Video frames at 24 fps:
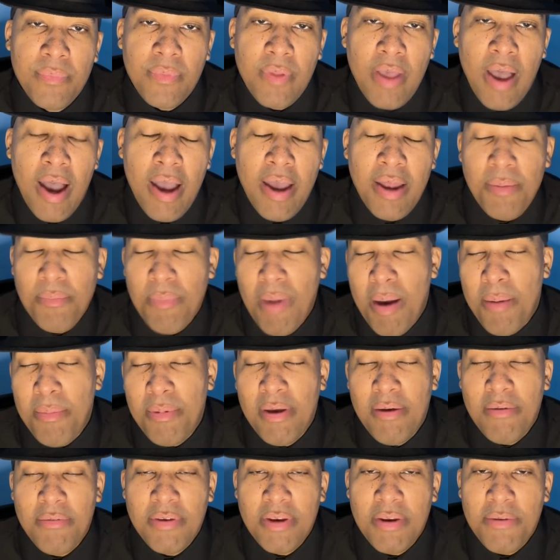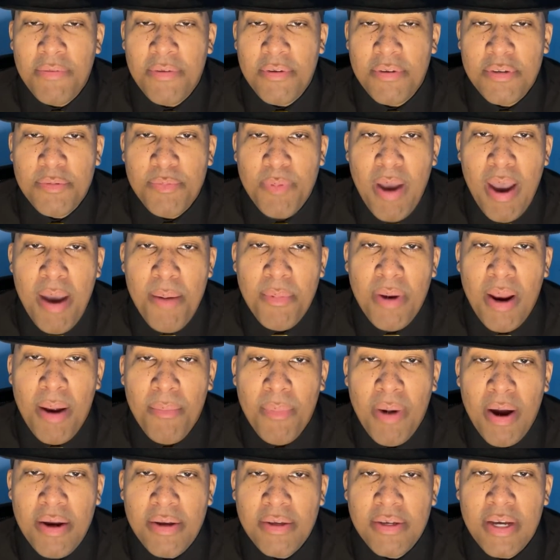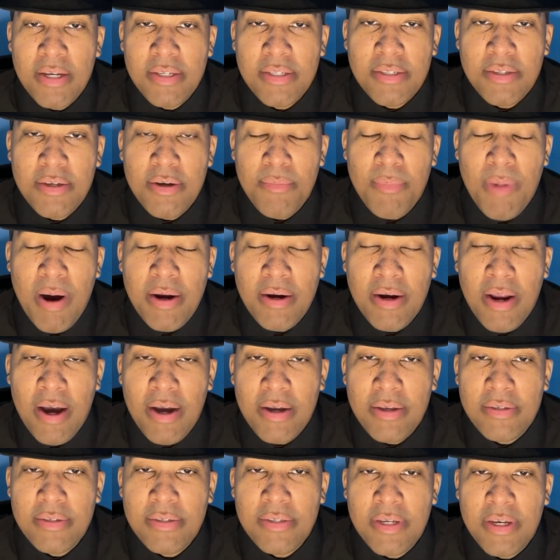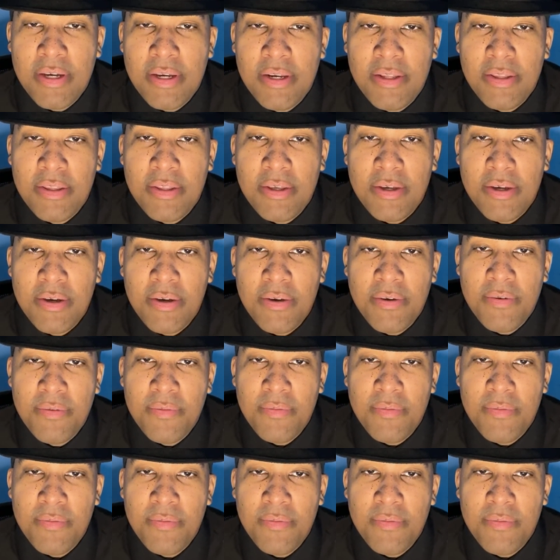and maybe even if they're spamming, I still might not say anything.